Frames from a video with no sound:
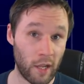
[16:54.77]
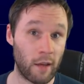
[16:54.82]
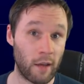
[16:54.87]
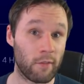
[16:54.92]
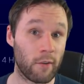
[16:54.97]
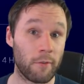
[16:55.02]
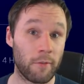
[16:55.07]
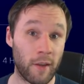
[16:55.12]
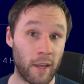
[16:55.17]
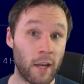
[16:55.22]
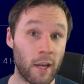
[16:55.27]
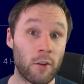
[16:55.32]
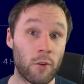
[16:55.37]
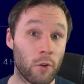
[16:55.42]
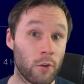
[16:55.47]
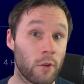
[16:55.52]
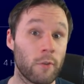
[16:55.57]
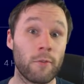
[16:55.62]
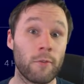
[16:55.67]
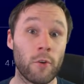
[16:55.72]
will have
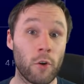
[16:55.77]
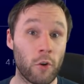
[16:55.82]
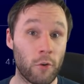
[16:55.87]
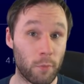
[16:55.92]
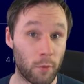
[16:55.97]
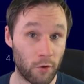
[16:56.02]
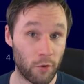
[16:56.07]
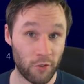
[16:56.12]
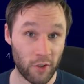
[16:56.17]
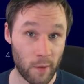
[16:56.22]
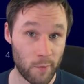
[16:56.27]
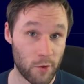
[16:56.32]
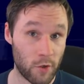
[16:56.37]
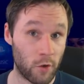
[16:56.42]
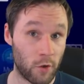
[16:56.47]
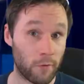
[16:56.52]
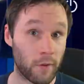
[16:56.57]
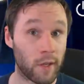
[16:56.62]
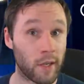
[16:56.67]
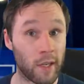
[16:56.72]
effect on the viewer's perception